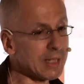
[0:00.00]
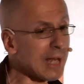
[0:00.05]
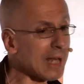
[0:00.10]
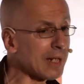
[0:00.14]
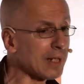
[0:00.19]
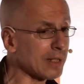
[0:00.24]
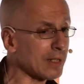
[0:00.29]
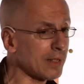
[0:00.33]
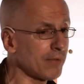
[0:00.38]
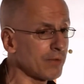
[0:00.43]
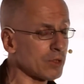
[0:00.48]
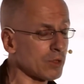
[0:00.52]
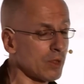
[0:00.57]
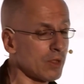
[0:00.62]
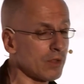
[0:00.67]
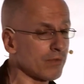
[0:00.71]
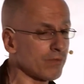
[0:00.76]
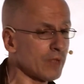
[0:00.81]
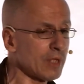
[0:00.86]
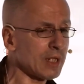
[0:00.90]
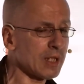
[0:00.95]
narrative is,
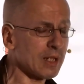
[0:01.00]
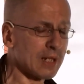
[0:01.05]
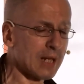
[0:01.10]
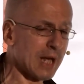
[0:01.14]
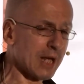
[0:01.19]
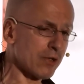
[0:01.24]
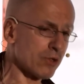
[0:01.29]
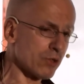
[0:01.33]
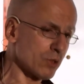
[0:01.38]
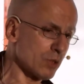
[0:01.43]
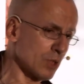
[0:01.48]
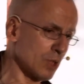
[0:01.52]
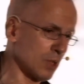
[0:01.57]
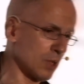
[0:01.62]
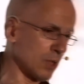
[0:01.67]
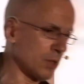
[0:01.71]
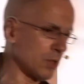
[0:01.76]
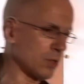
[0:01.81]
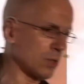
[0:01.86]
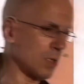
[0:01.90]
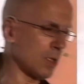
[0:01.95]
is very rational,
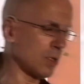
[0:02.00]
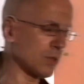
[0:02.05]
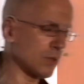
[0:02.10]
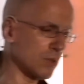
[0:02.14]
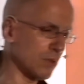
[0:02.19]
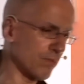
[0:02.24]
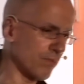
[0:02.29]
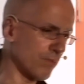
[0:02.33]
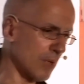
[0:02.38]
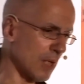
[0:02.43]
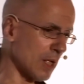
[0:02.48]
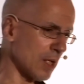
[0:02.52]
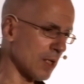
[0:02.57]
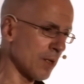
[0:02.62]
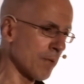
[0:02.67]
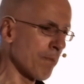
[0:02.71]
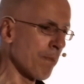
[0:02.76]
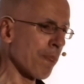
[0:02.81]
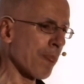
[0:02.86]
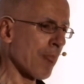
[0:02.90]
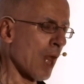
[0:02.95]
is, is very,